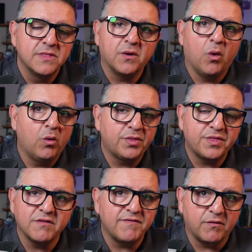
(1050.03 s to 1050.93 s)
The whole
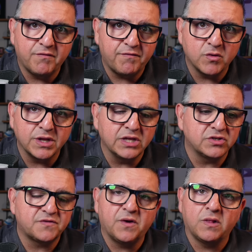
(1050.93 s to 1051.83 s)
thing felt phony and
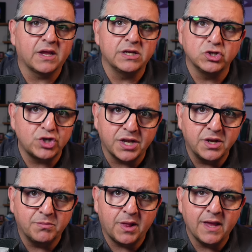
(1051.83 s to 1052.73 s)
just felt like an
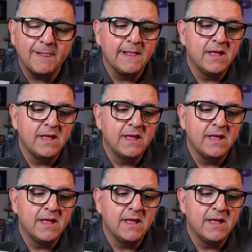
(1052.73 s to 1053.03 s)
agenda play.